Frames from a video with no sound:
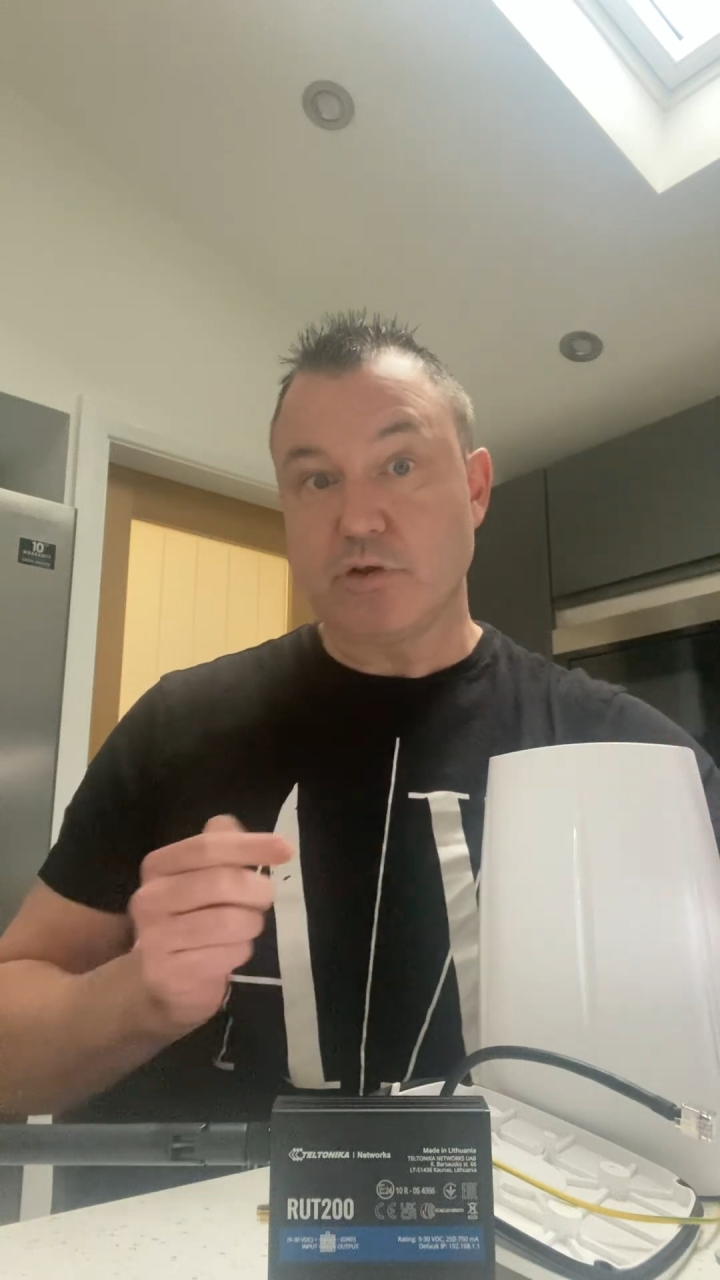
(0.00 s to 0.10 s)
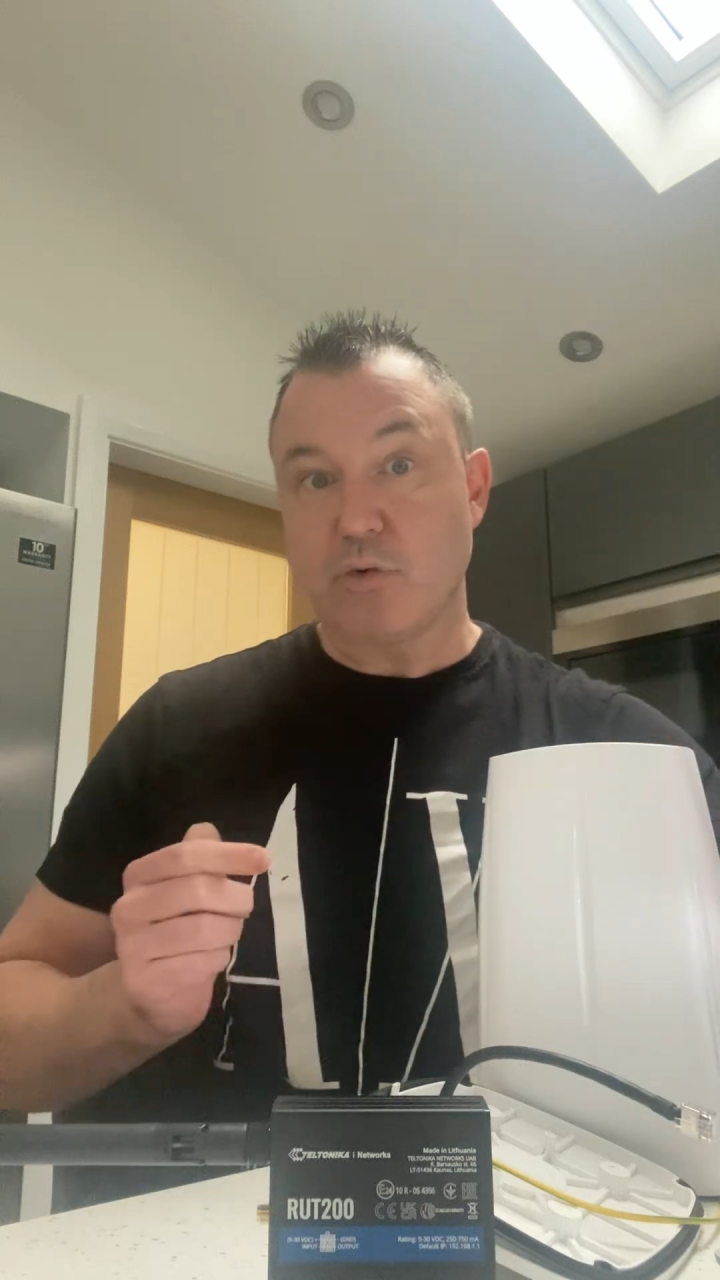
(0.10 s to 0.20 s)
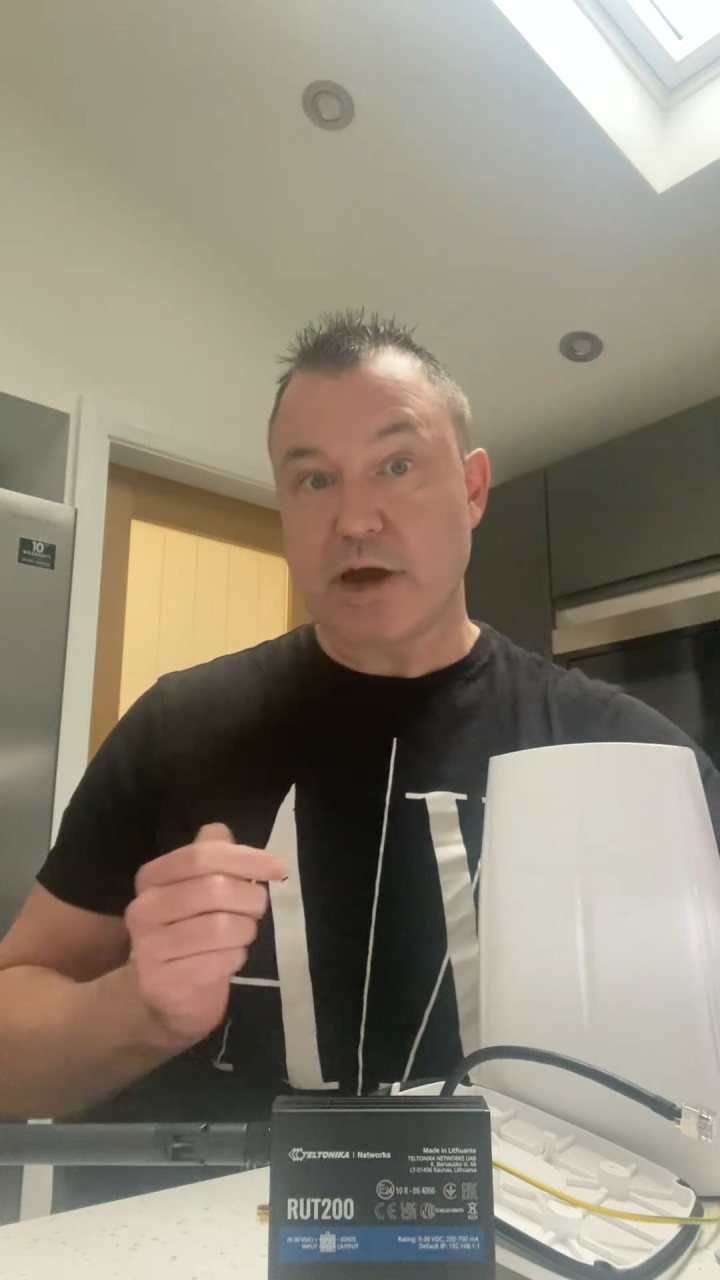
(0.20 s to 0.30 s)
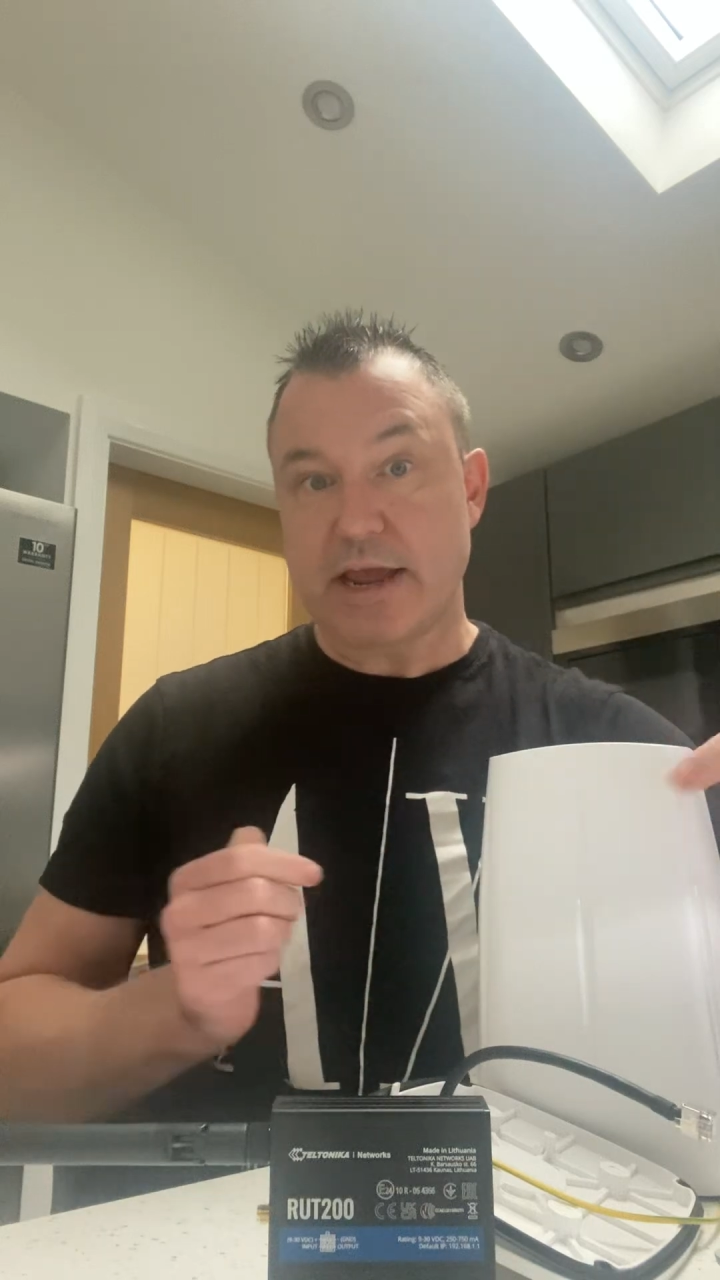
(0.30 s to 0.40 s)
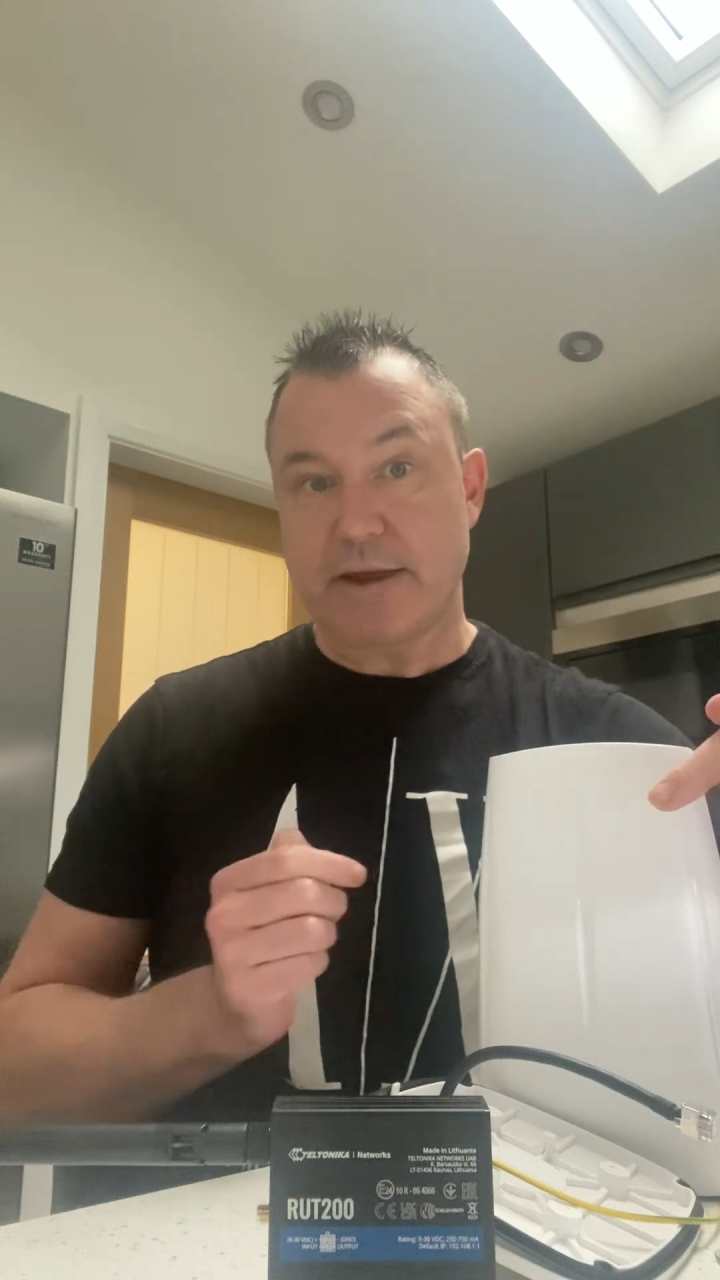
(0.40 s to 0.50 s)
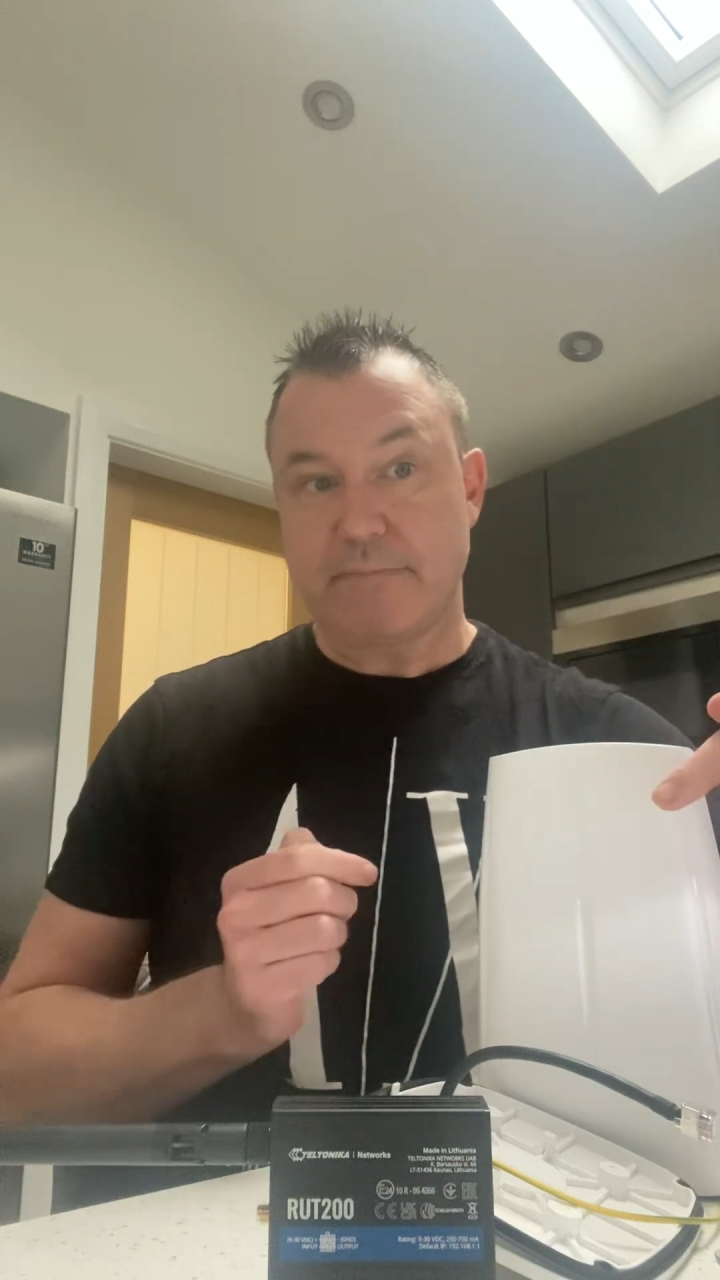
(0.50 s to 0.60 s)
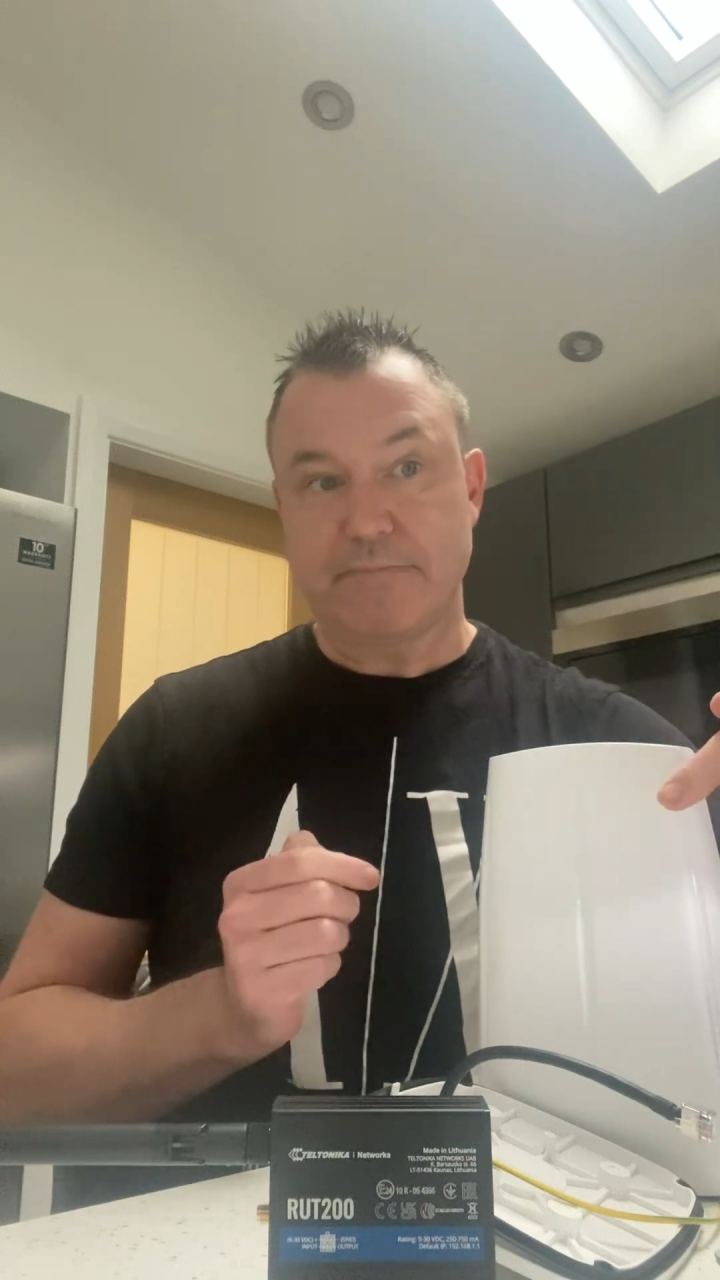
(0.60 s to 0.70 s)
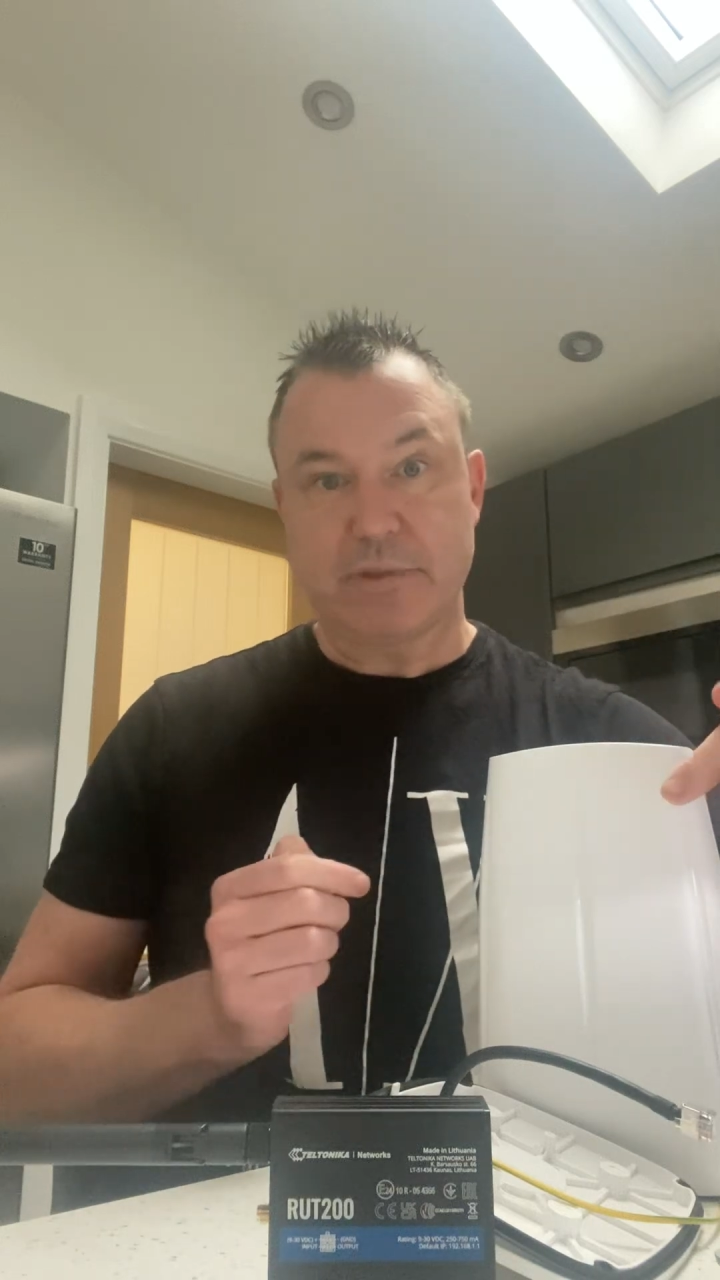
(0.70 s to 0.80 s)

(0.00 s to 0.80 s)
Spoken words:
wire.